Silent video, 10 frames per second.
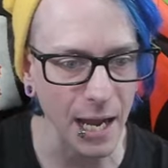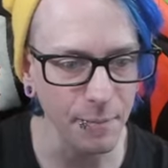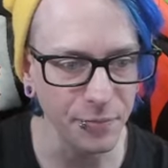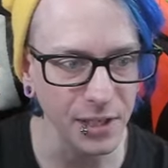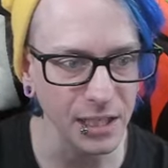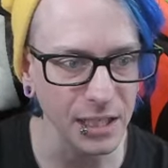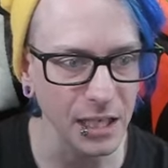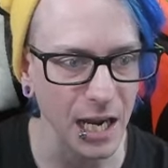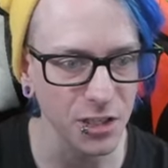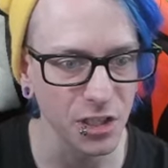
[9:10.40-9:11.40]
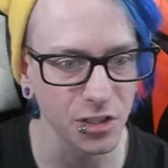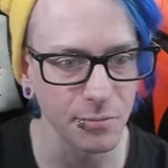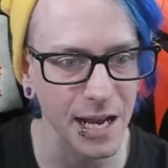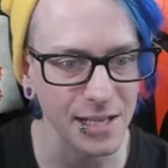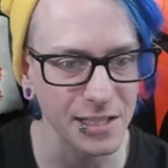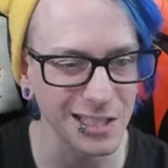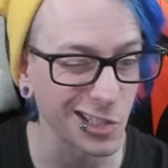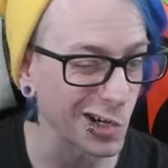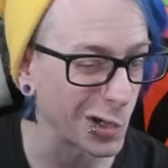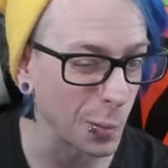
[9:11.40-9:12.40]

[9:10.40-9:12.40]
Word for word: I'm thinking, actually, the gymnastics is already